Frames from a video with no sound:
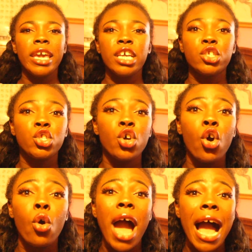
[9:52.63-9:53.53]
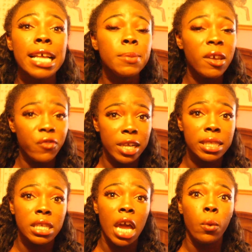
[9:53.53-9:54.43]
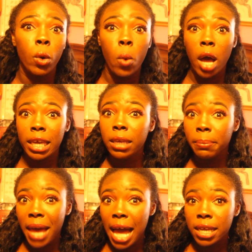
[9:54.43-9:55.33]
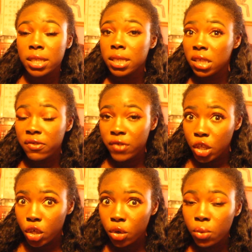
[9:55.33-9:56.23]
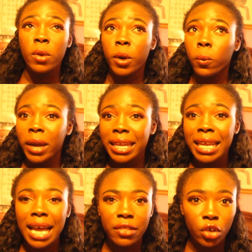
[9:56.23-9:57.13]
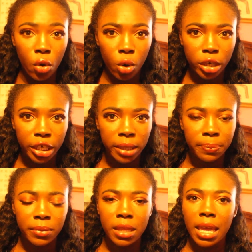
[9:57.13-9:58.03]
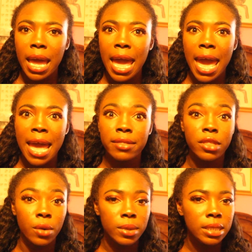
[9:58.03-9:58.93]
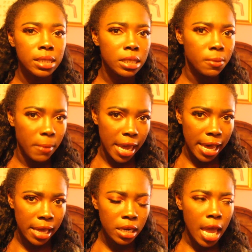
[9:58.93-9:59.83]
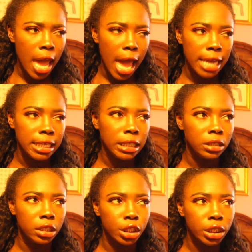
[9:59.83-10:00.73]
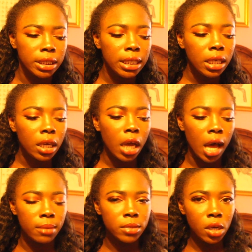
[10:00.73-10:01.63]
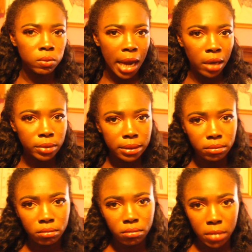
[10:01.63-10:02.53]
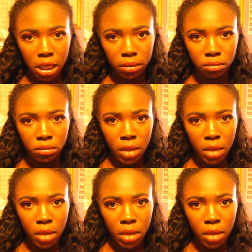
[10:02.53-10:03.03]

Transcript: Okay, so as my friends and I were walking back to the venue, we were waiting at the corner, and there was this man, and he literally comes around me,